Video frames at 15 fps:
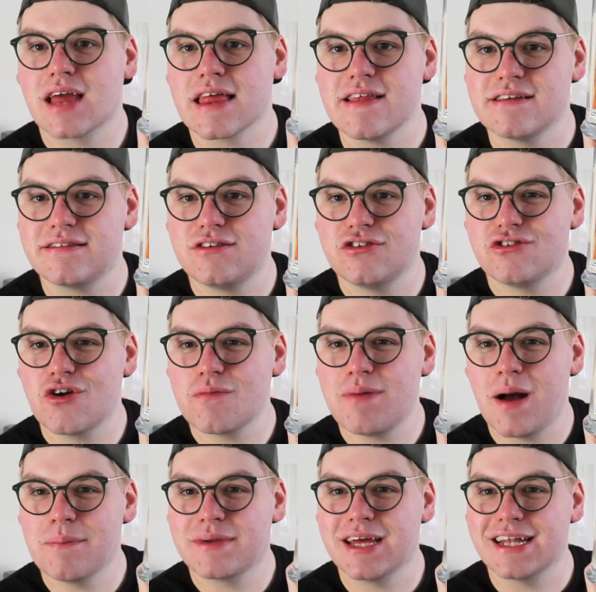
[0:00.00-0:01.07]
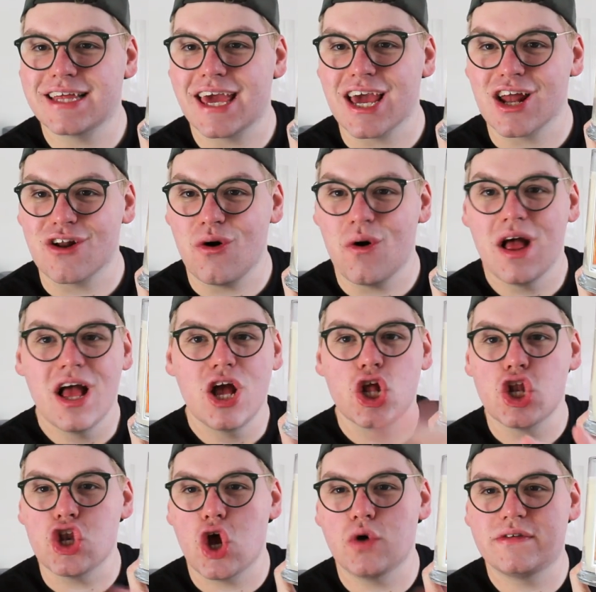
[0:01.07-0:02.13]
this is your pumpkin candle.
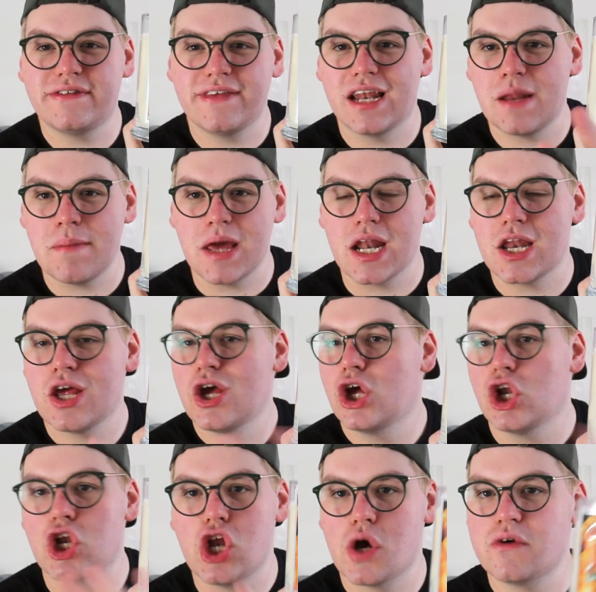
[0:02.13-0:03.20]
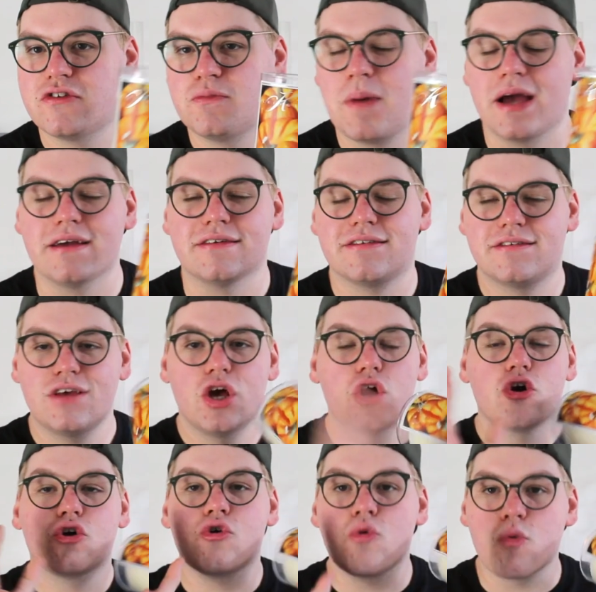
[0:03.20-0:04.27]
No cinnamon, no spice.
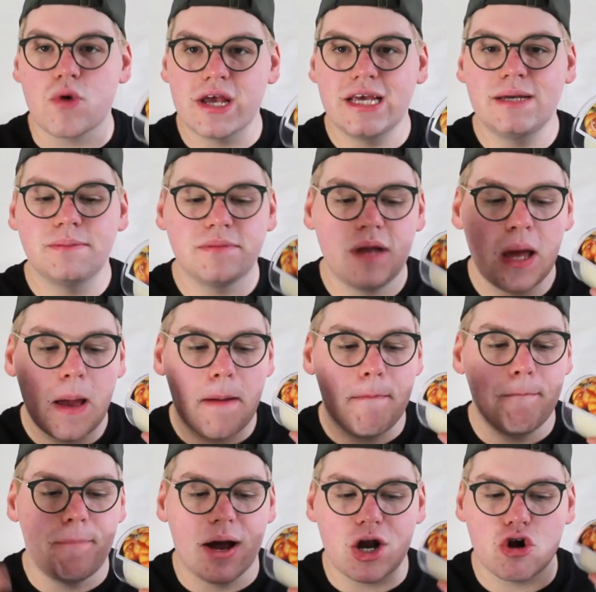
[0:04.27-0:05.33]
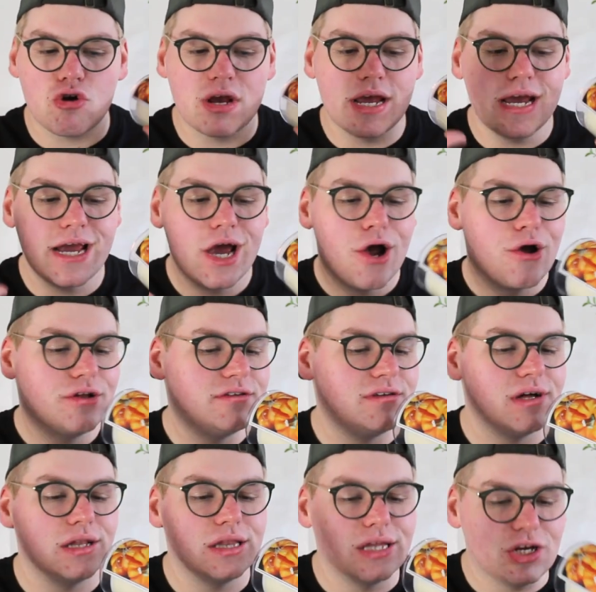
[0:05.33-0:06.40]
Cream, buttery,
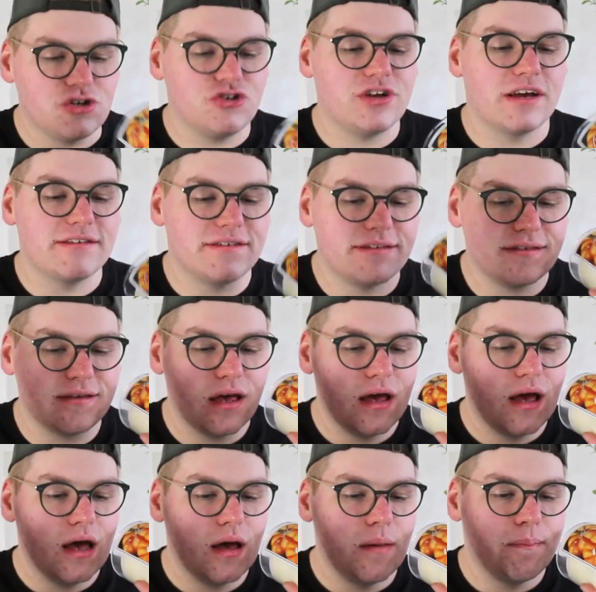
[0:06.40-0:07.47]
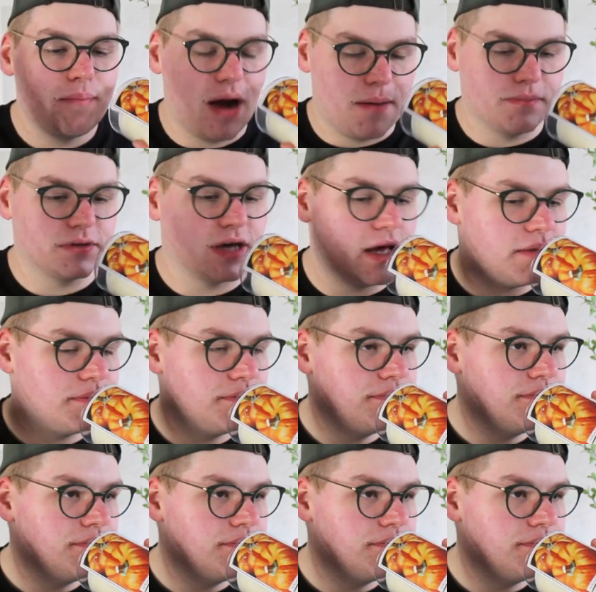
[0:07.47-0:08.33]
delicious pumpkin